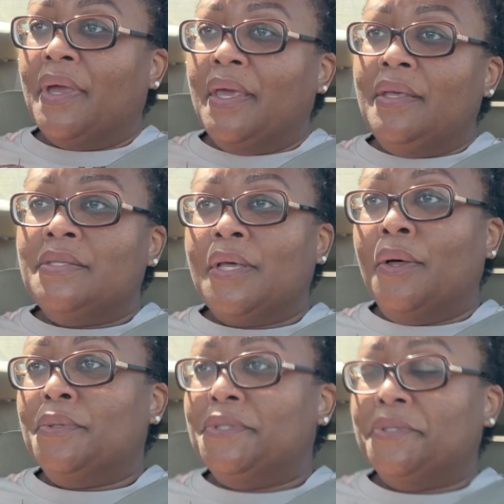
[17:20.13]
When he's
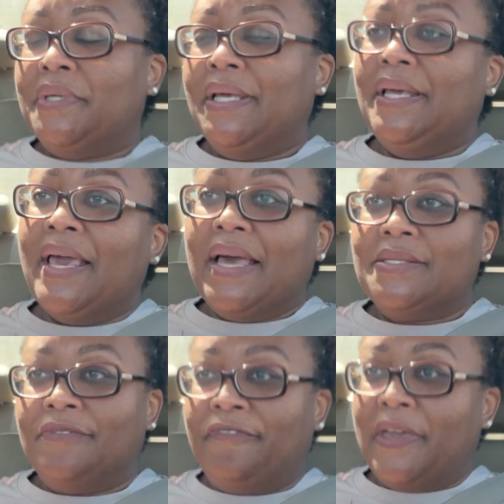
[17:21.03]
older and he
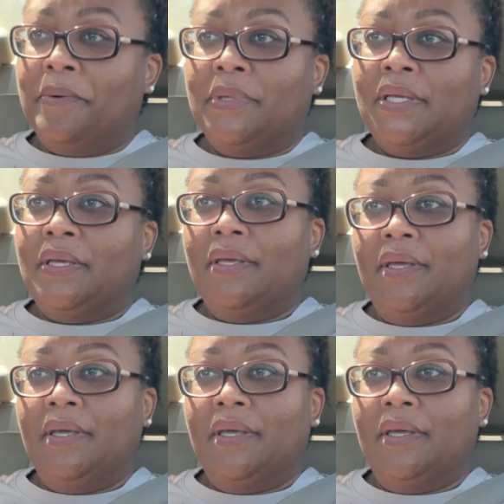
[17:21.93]
has a family